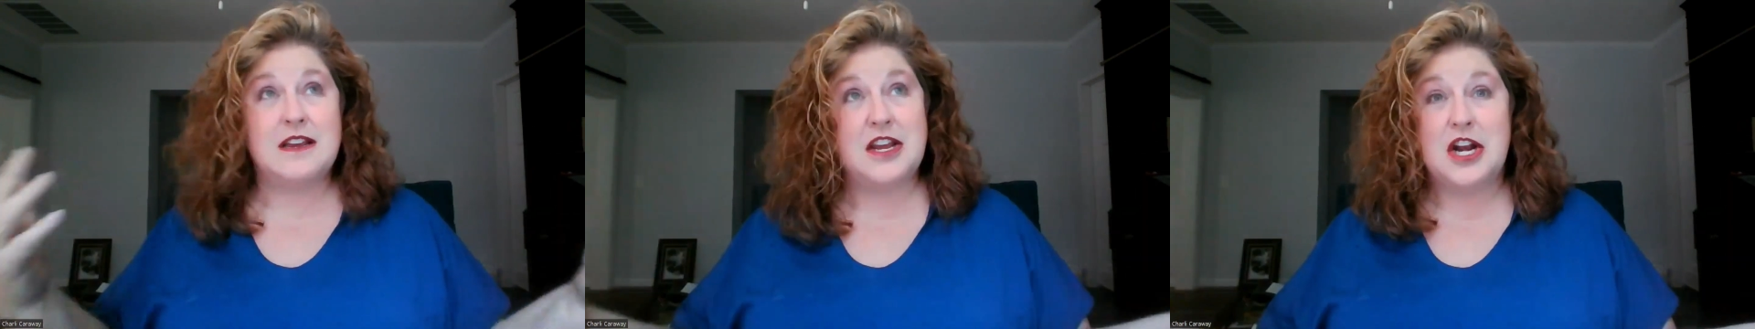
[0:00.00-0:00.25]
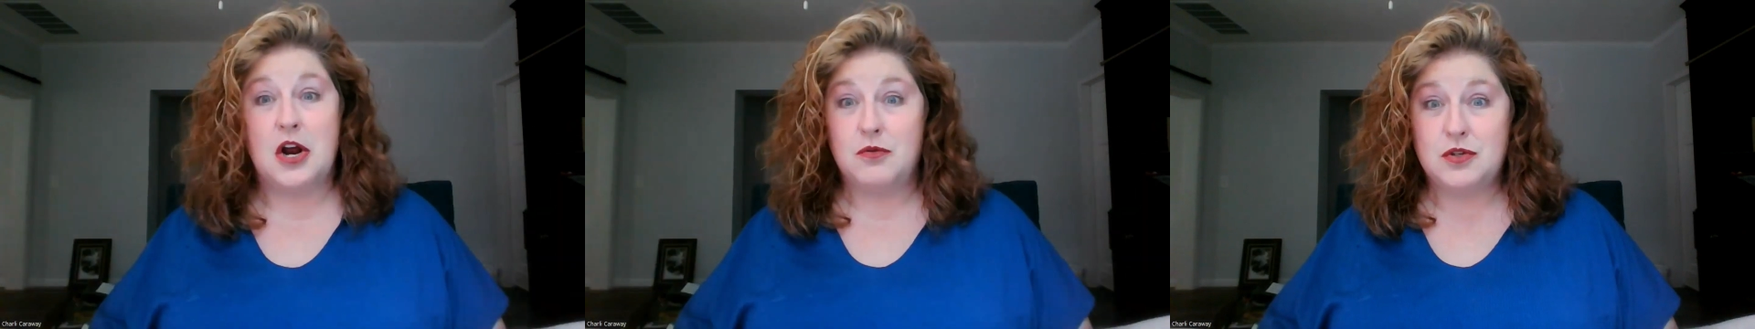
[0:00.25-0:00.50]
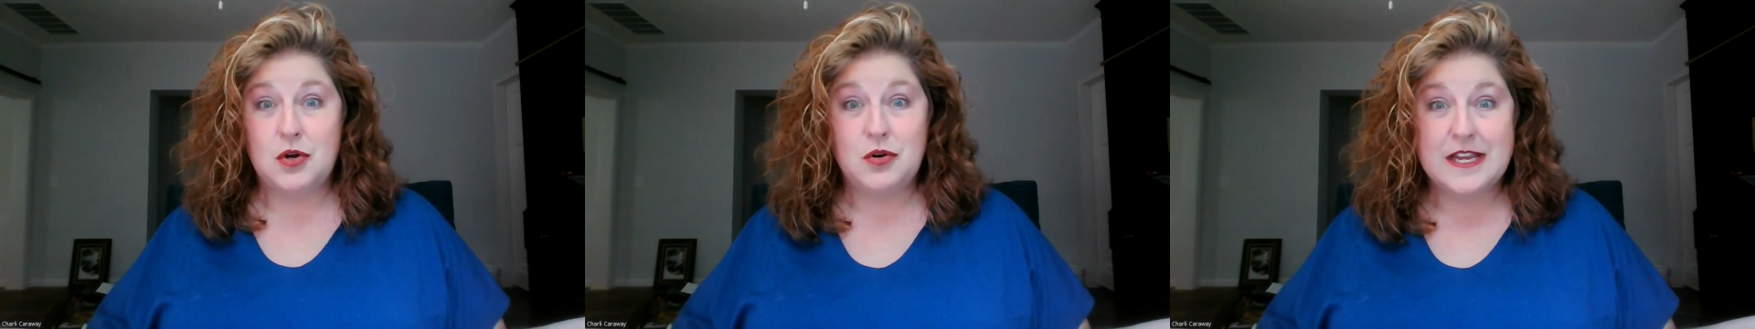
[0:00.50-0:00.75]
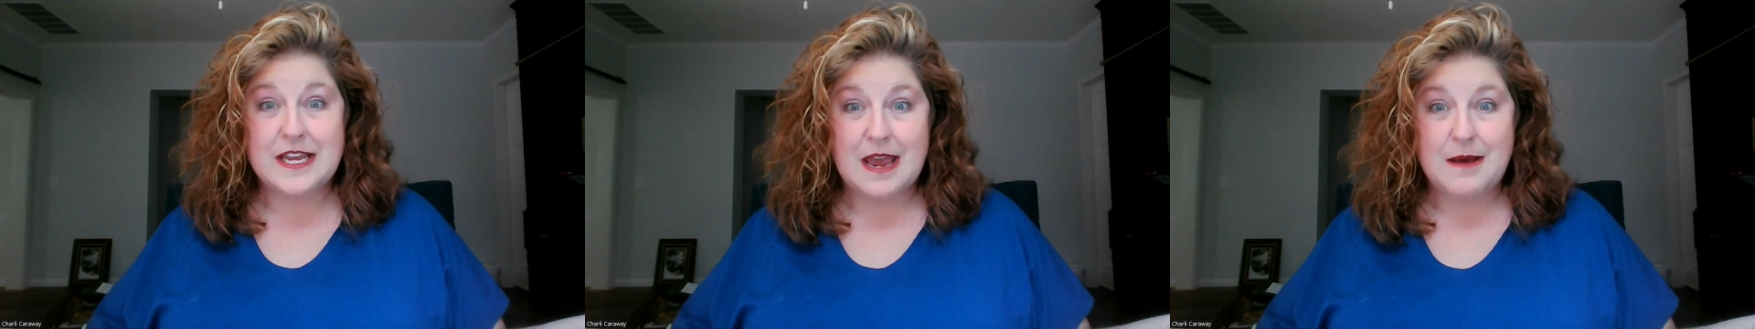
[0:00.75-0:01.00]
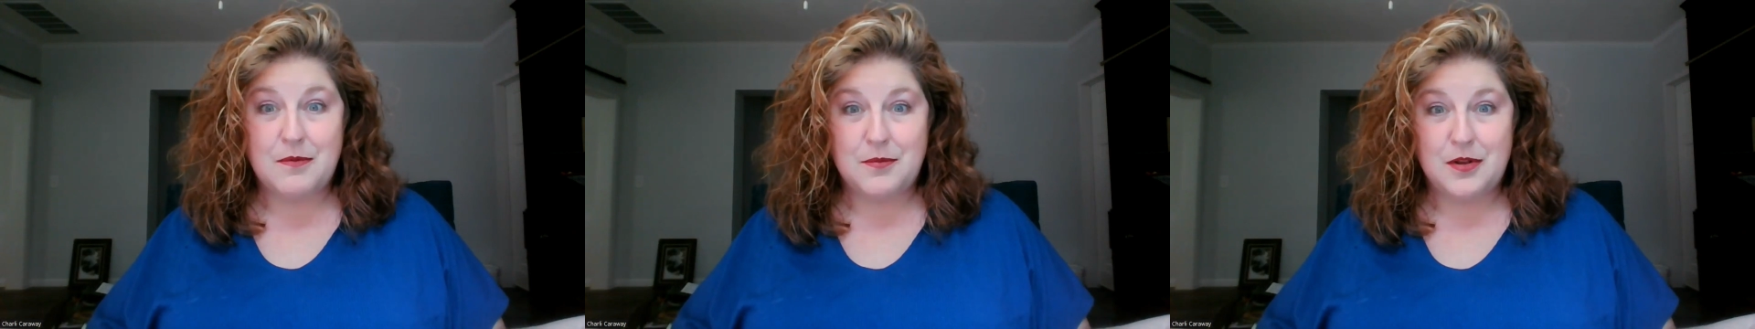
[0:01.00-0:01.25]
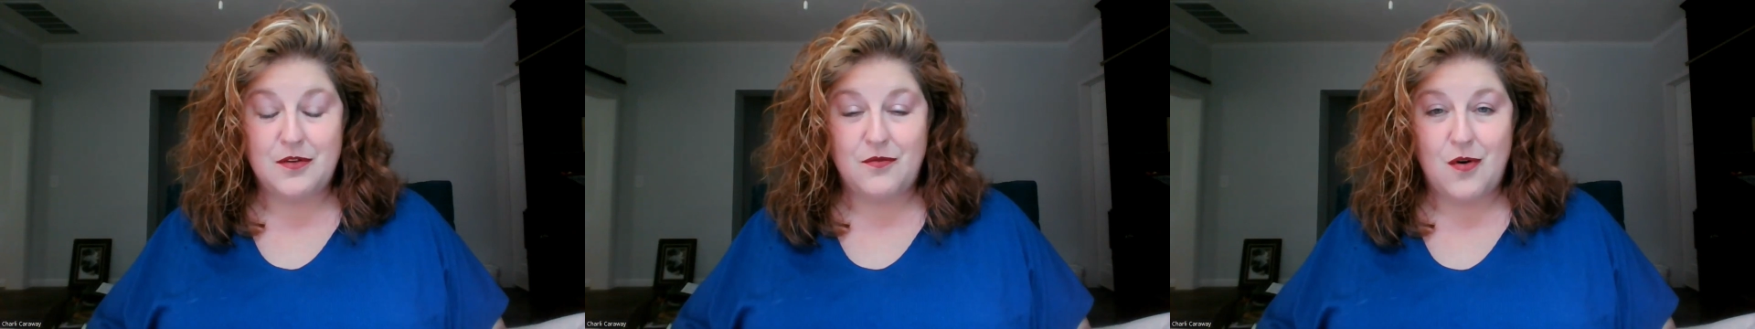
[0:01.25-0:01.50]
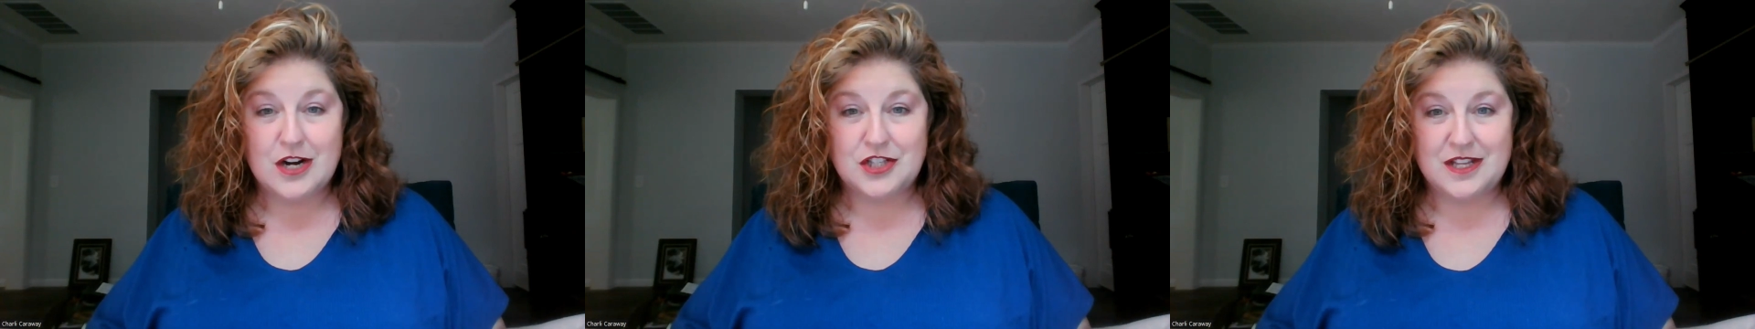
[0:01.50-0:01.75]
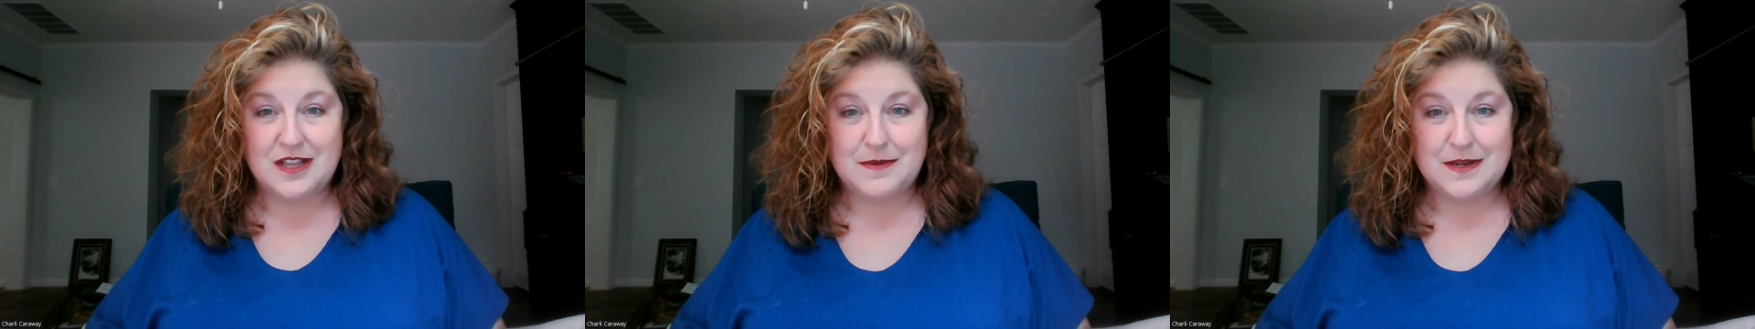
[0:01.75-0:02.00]
you know, totally capable of
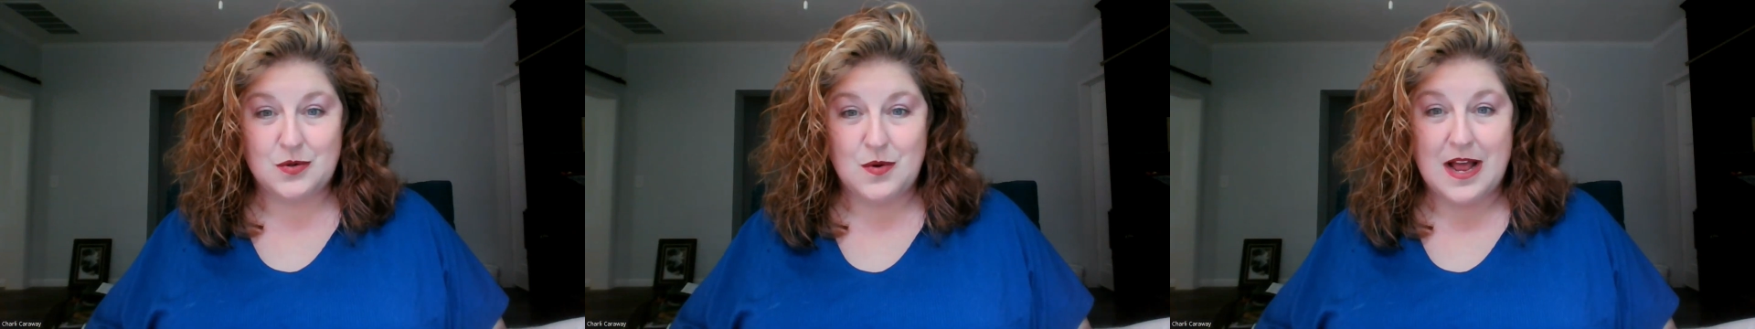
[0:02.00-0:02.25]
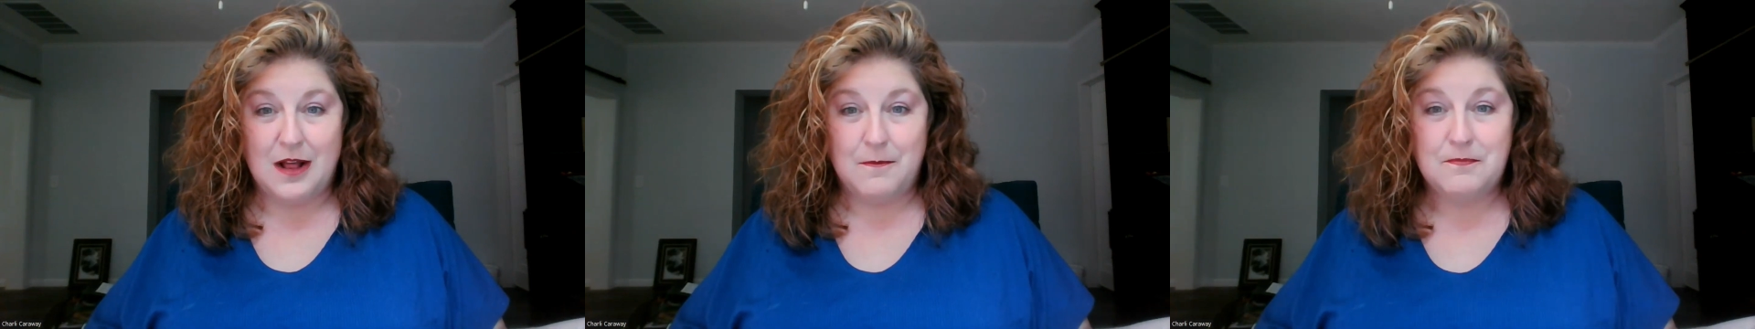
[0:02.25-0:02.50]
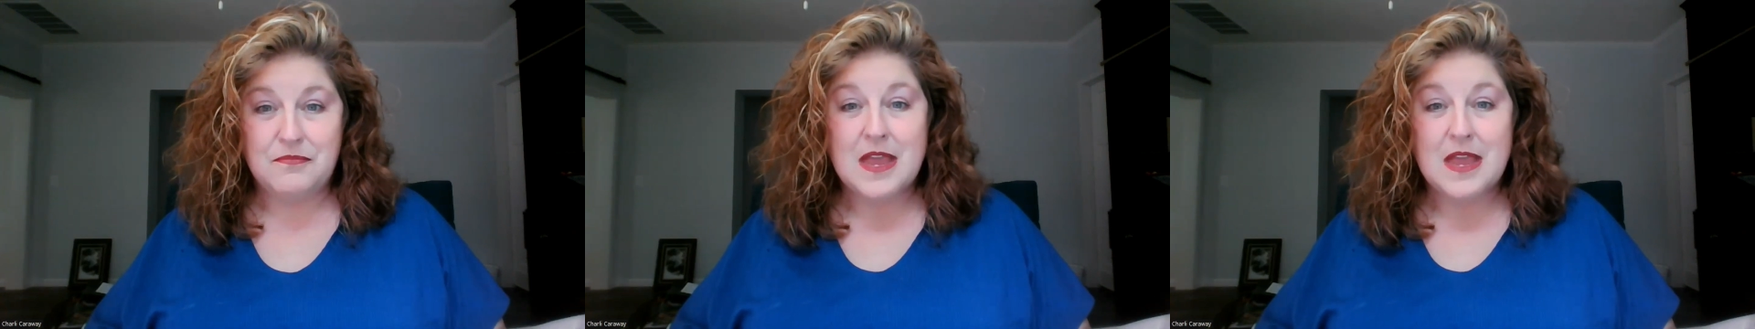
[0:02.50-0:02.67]
watching them as well.